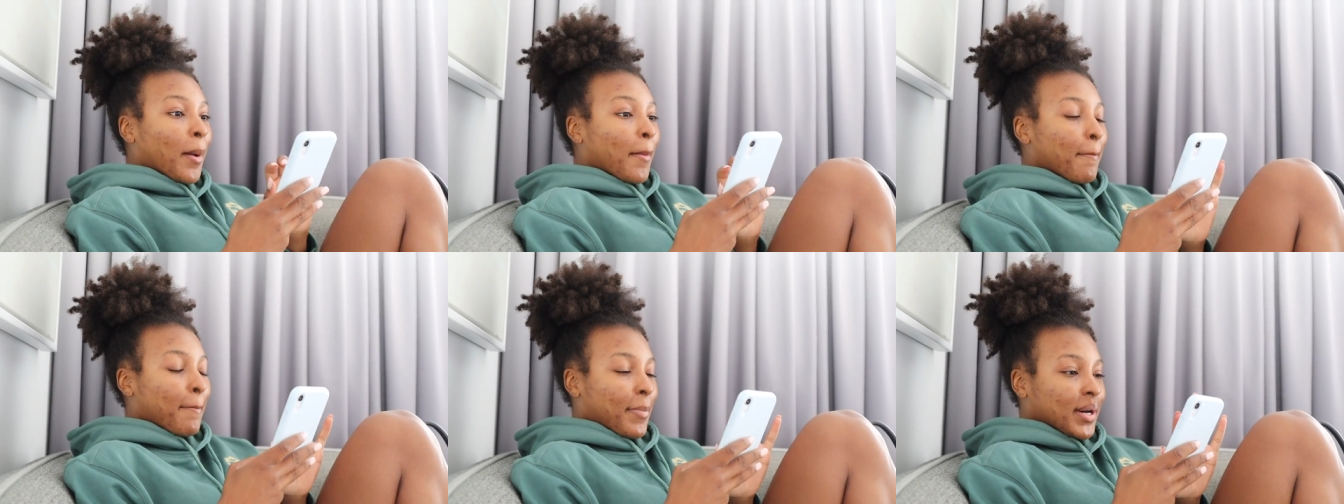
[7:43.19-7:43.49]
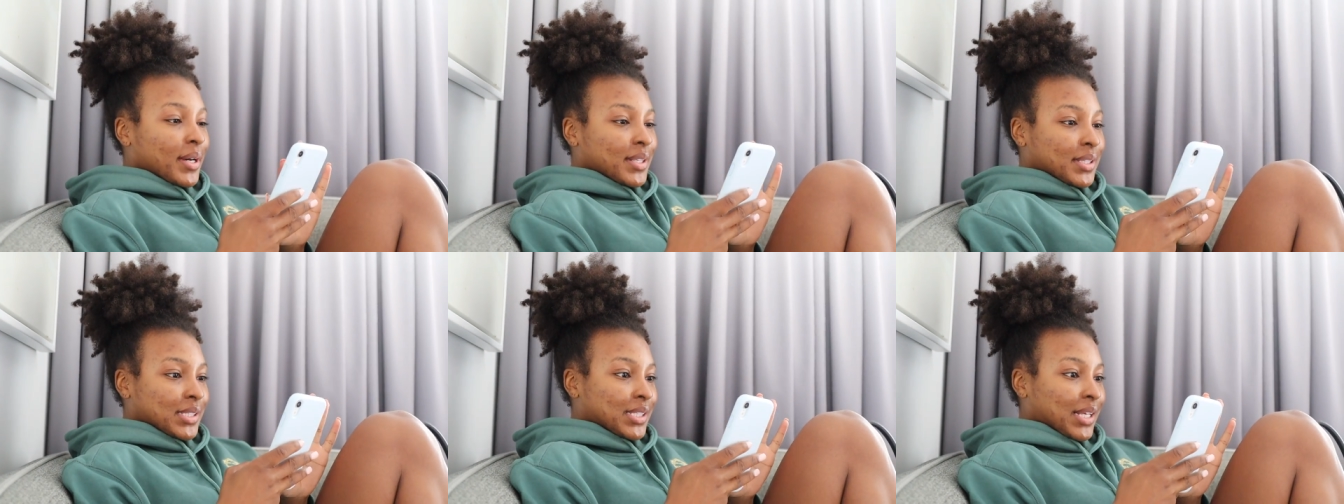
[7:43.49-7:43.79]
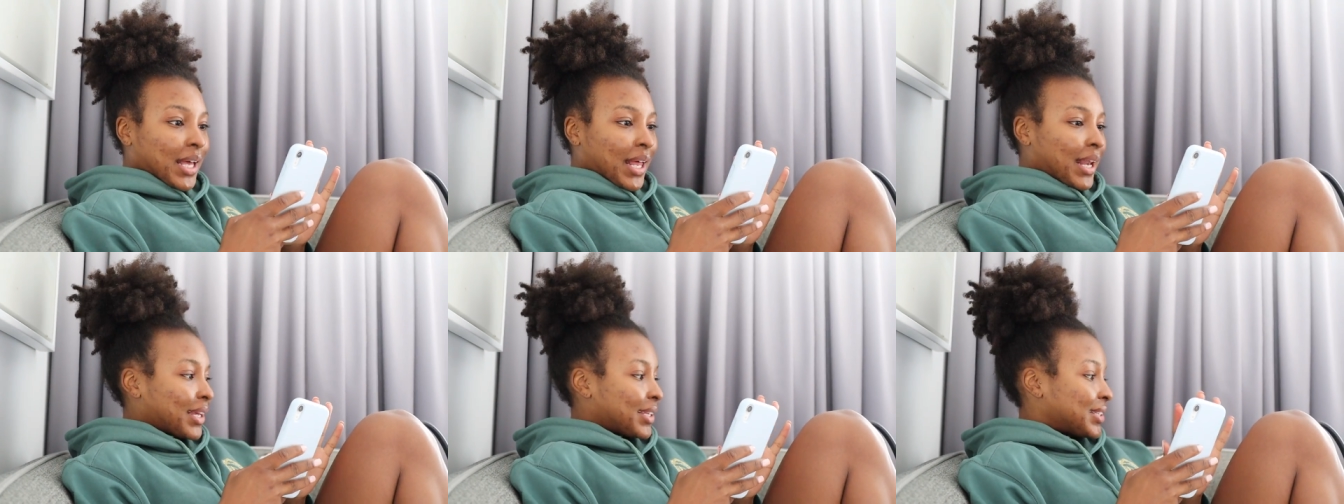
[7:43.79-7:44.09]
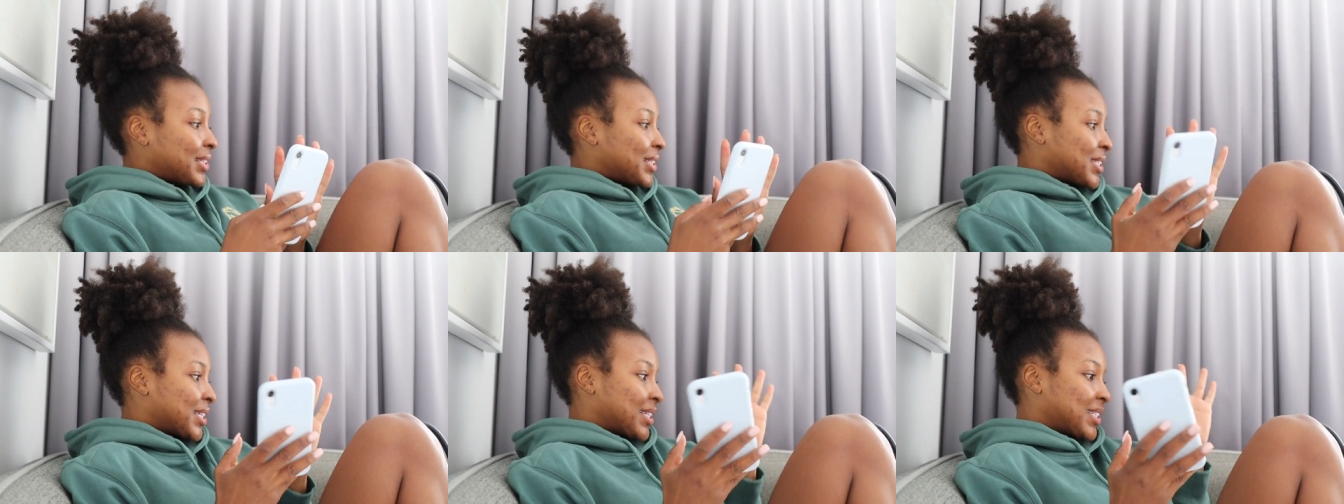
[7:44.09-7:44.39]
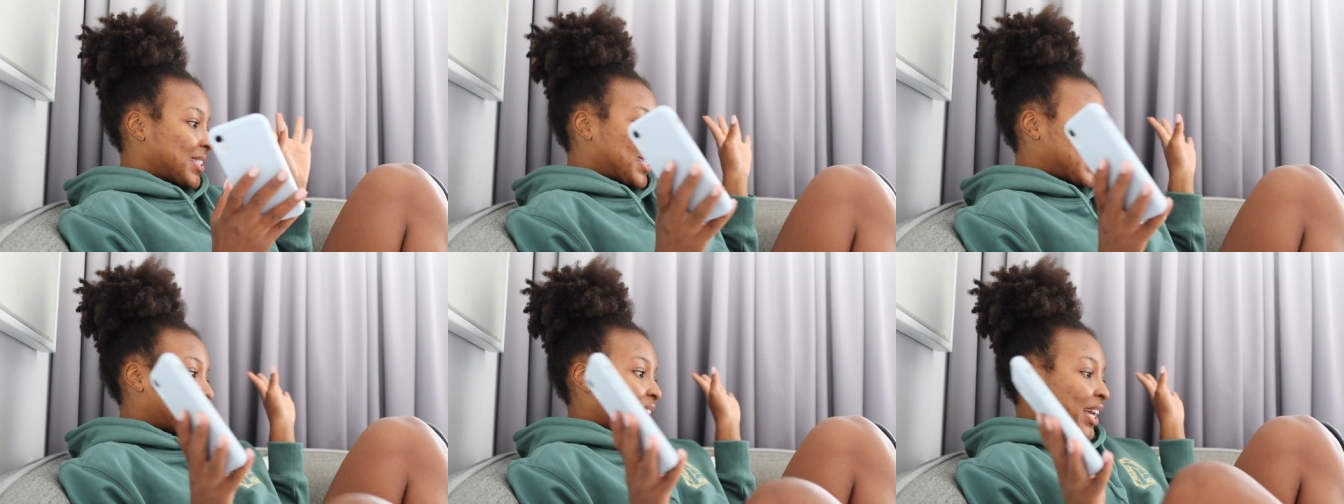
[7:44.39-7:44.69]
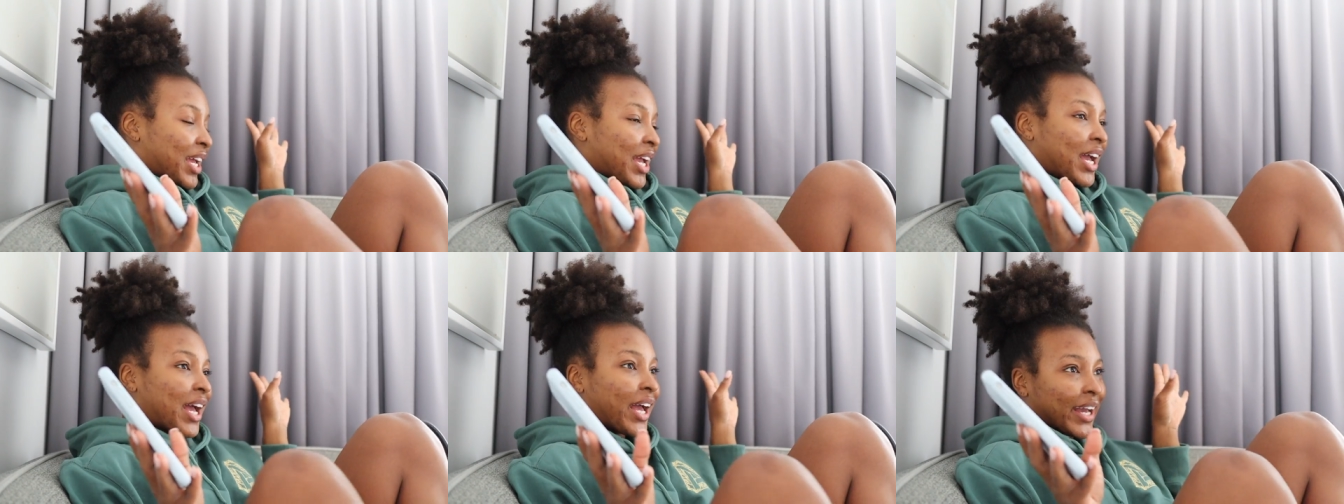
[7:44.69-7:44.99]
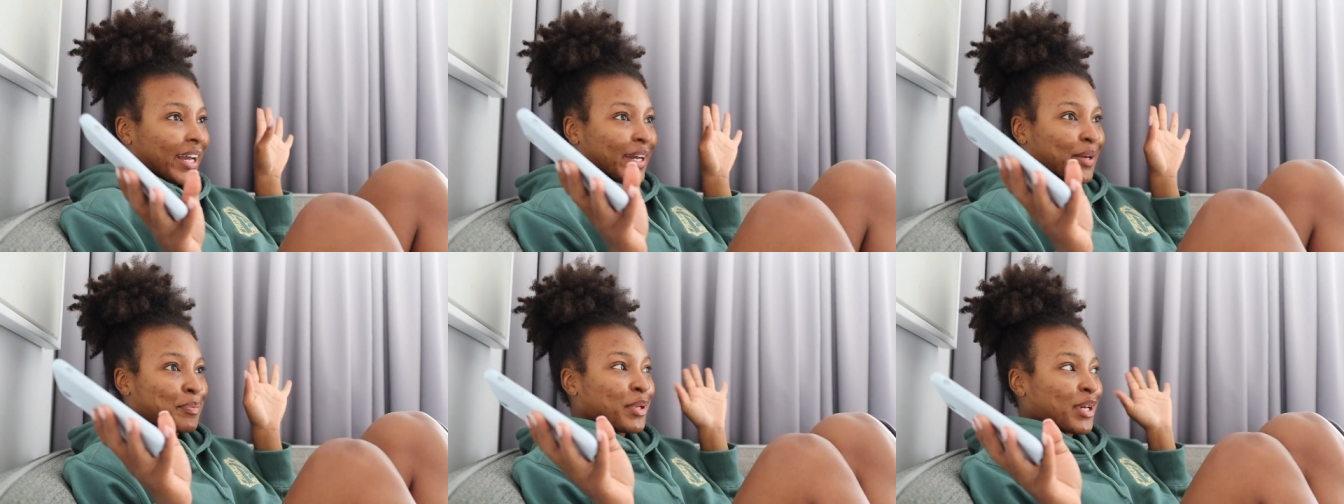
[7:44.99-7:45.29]
But I like this because it's like,
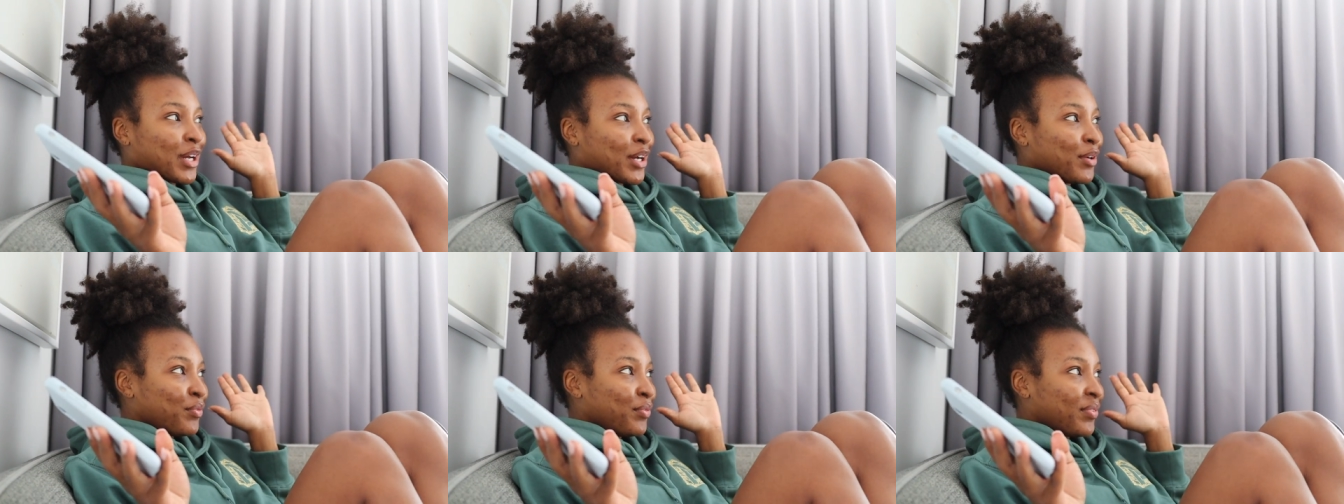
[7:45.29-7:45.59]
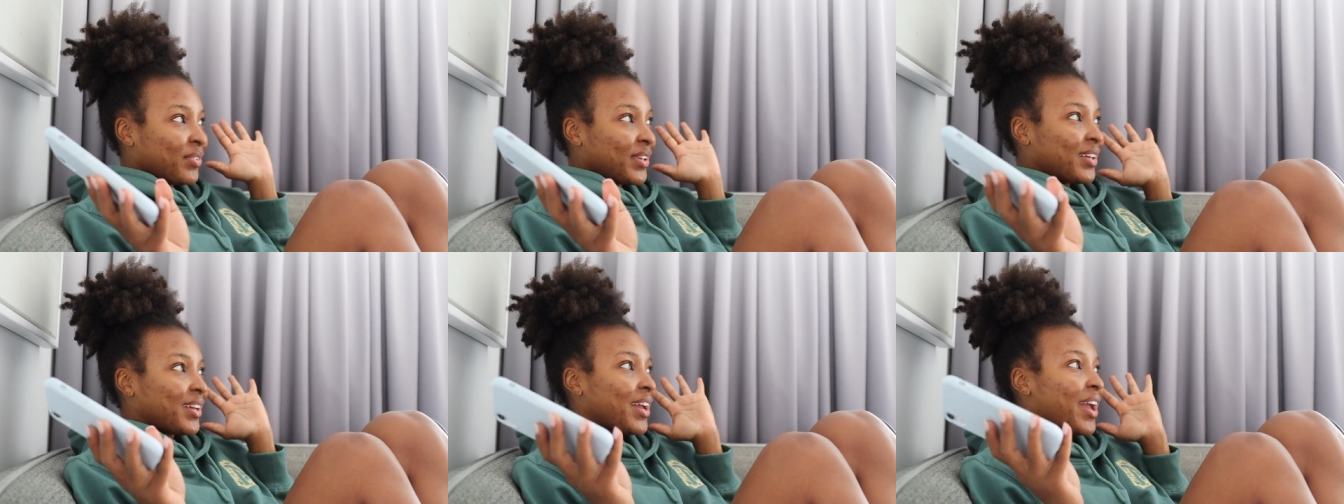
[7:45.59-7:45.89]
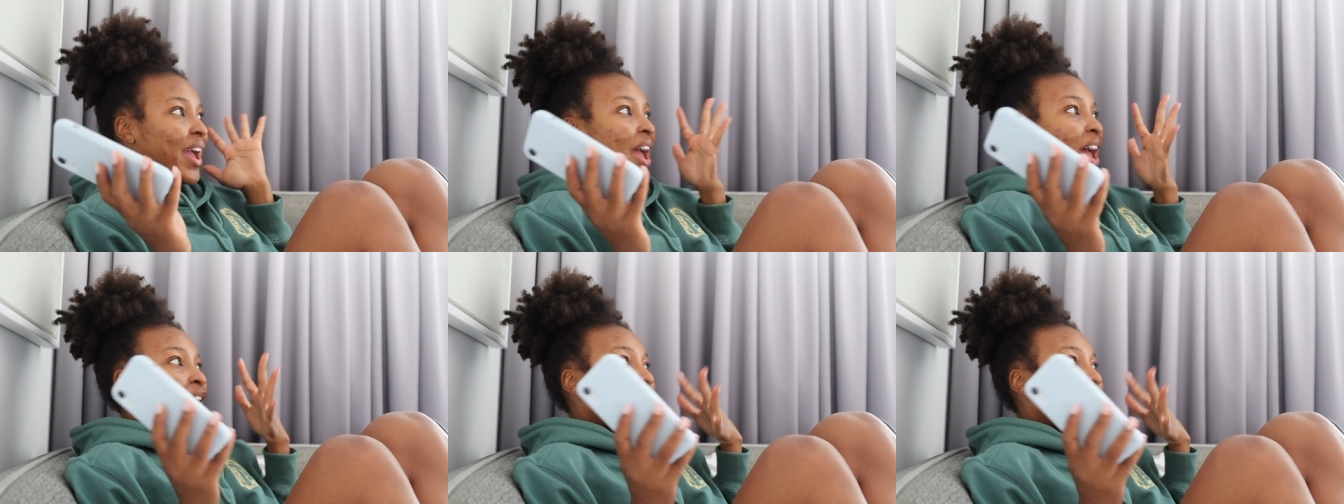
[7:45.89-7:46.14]
I could be comfy